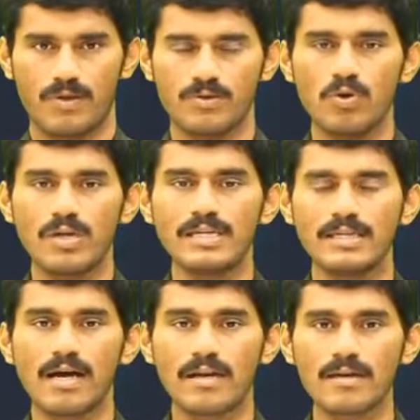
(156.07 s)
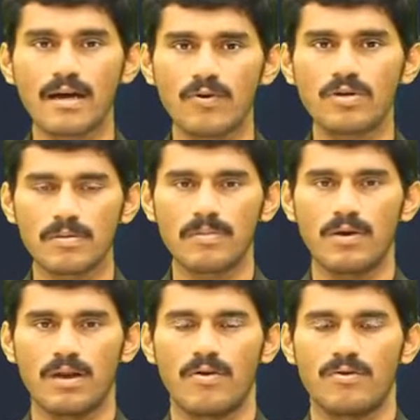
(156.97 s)
So it is uncountable
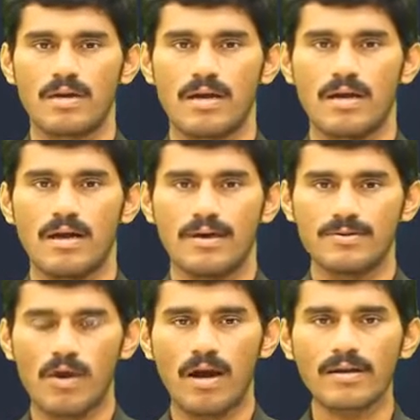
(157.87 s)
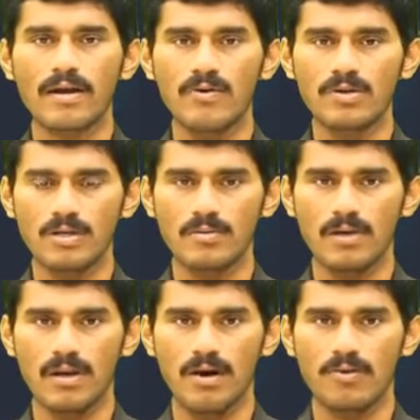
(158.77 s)
noun. So
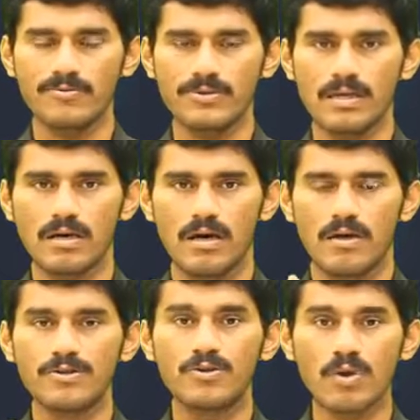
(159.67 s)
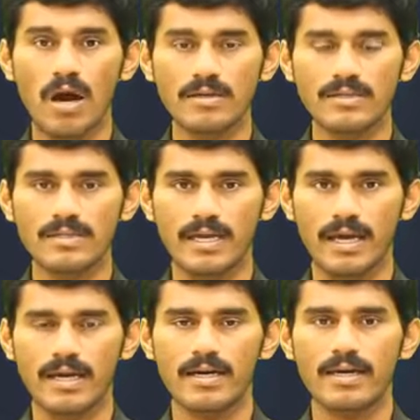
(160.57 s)
uncountable nouns do not
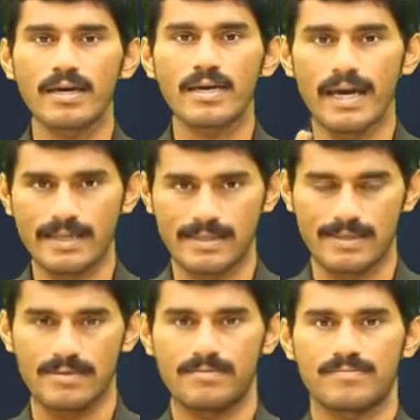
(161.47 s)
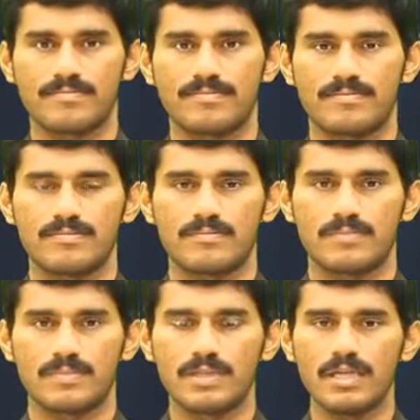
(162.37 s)
take S.
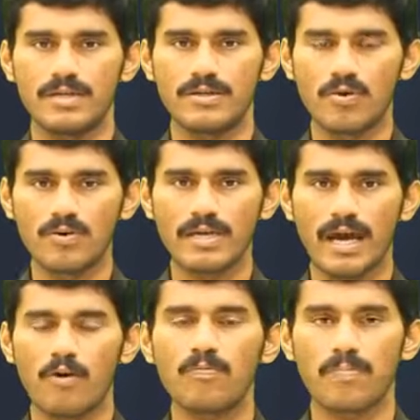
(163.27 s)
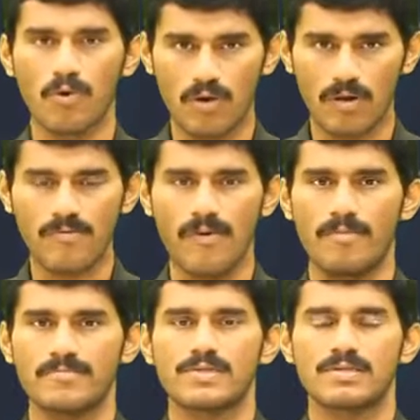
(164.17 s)
They don't have plural
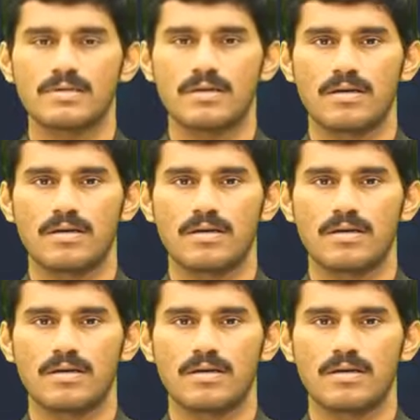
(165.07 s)
forms.